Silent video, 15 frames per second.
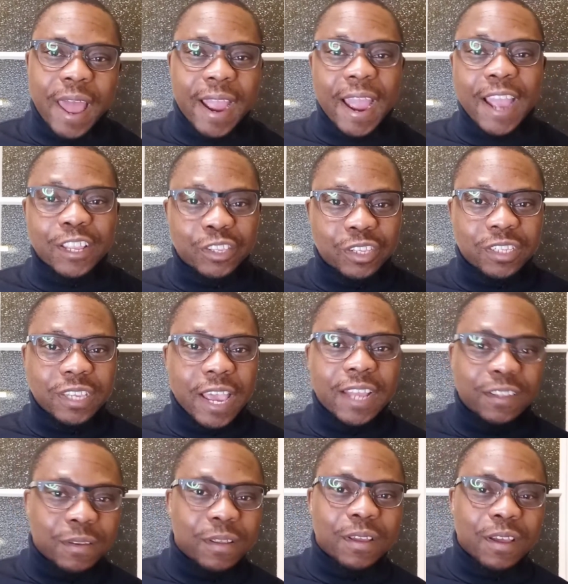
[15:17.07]
Like I
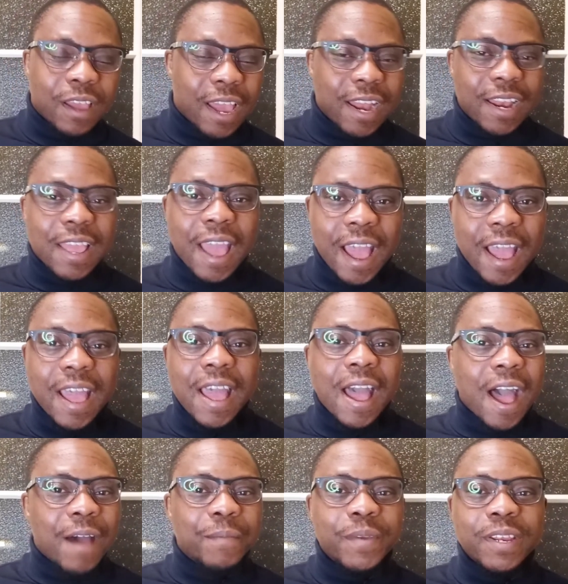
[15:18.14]
said earlier,
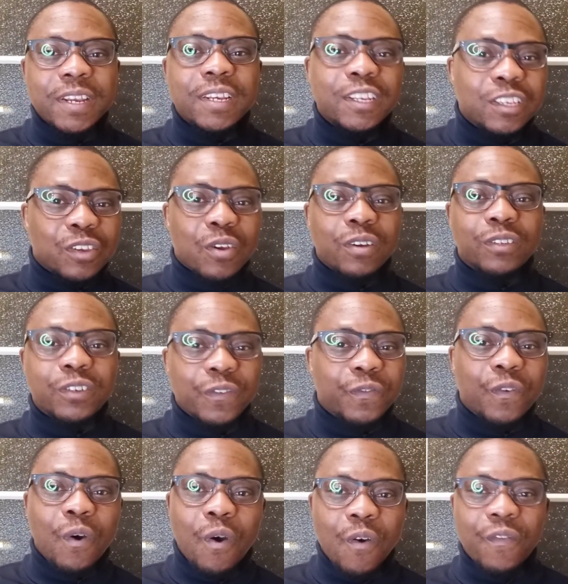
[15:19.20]
I've been in this country
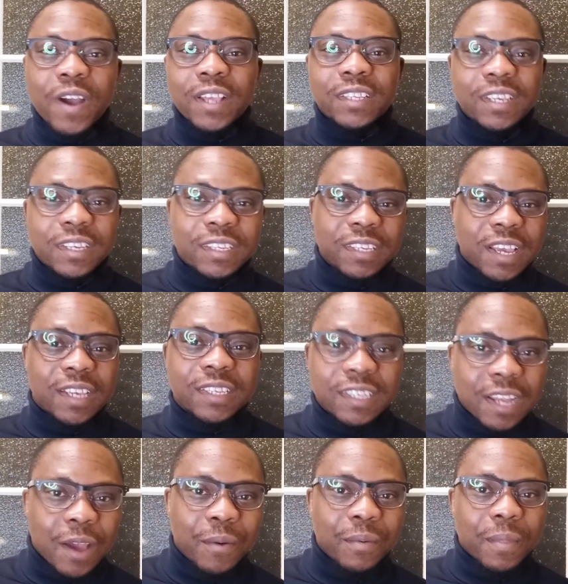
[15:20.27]
for over 6 years
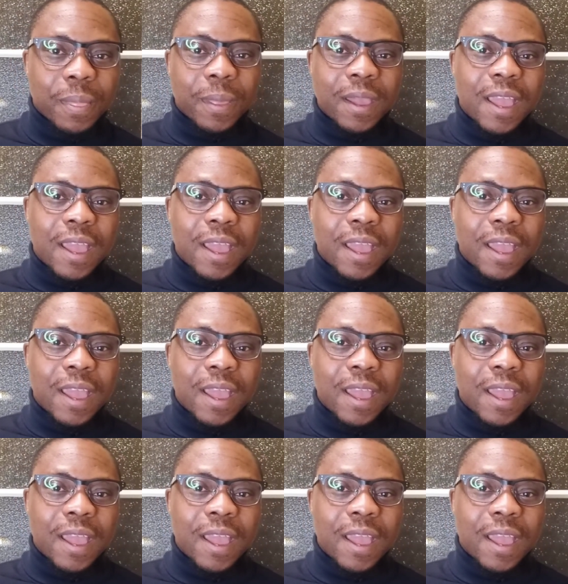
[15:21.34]
now,